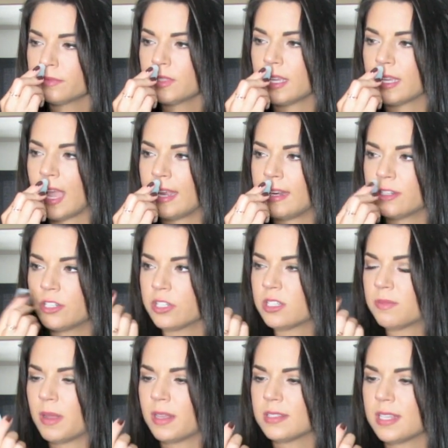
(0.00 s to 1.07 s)
It kind of
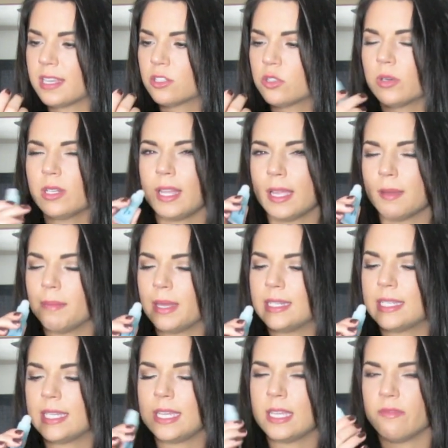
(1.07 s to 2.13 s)
just smells like, sort of like
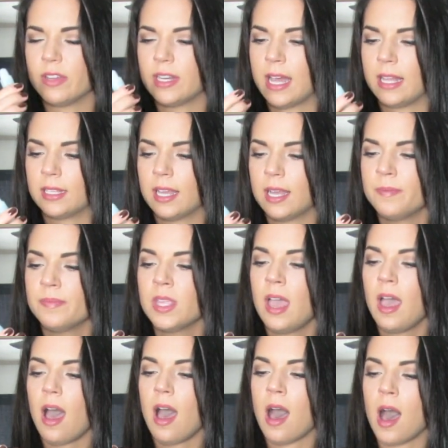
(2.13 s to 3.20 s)
minty and vanilla,
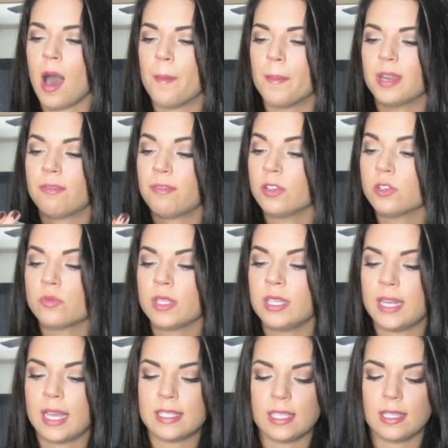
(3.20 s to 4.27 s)
but it feels
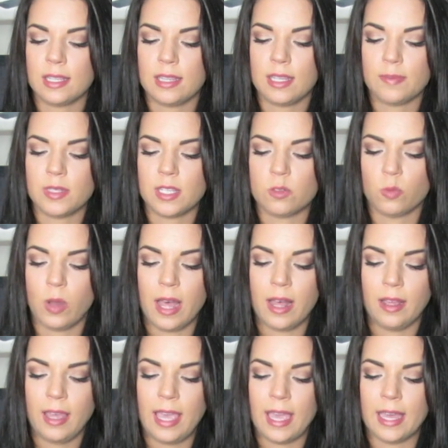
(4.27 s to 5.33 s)
really nice on the lips as
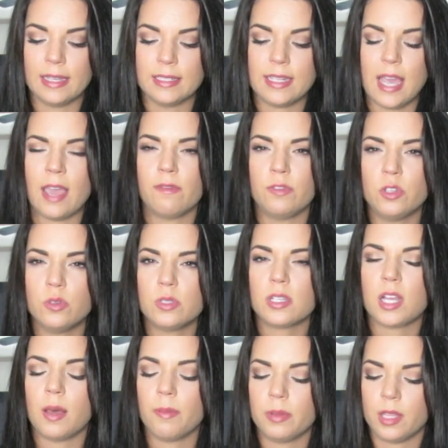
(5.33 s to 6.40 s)
well. And I've used a
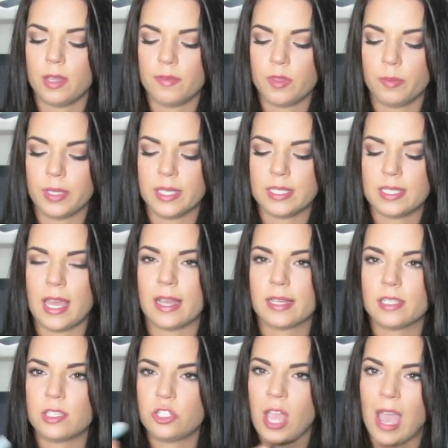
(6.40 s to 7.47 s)
couple of the
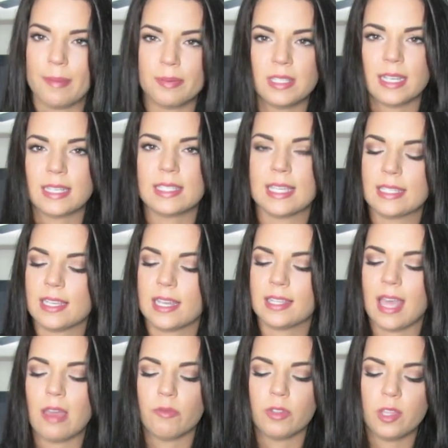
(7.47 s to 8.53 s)
Blistex chapsticks, things like
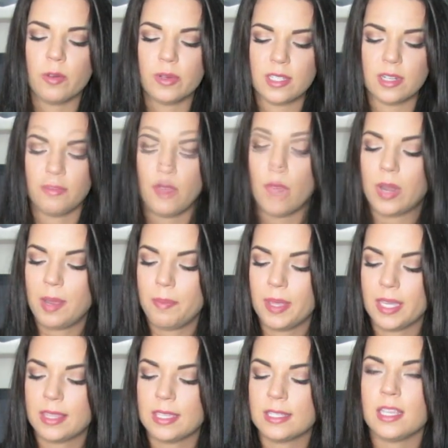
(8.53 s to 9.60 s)
that, and really wasn't a fan. When I
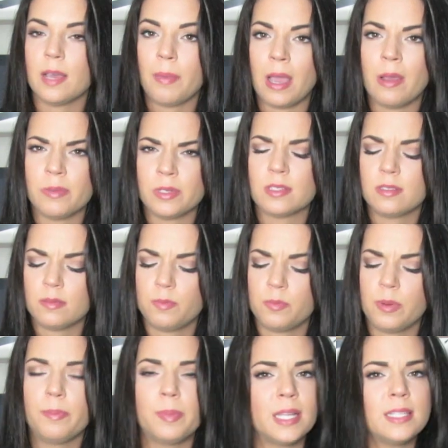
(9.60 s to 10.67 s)
picked this up, I was
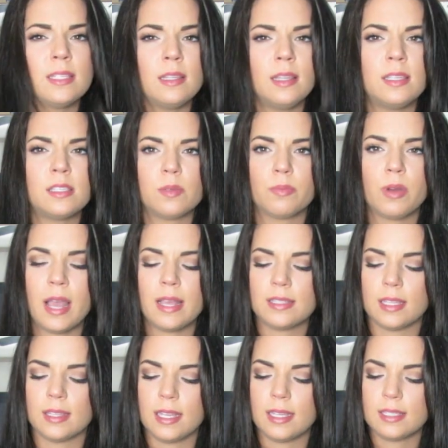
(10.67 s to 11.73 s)
pleasantly surprised
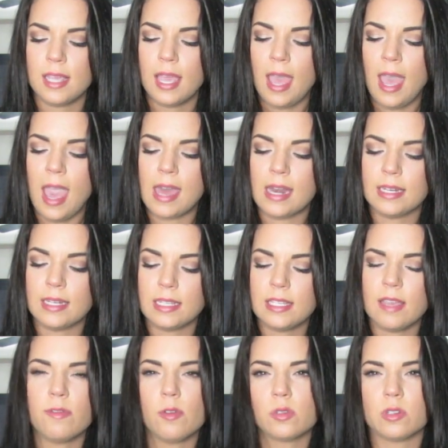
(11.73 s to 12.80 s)
on this. And it does
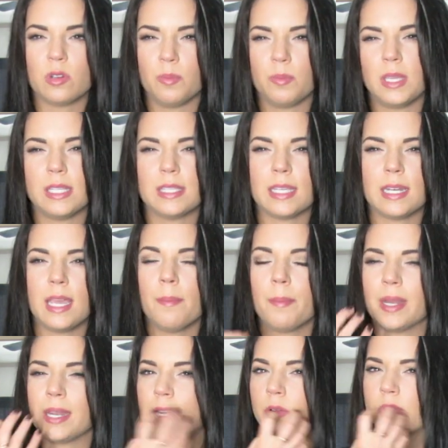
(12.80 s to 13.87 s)
have those little beads in it,
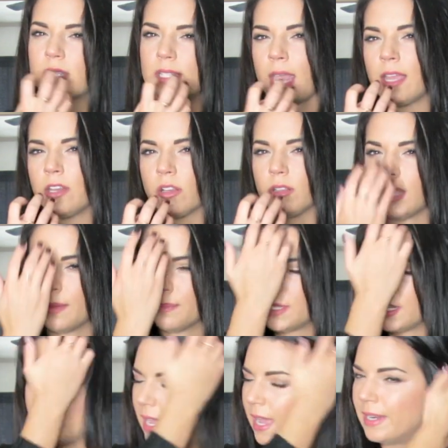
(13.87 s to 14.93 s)
but they don't stay on your lips
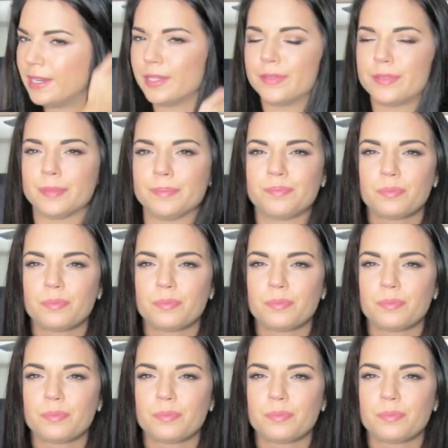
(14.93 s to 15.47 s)
and kind of,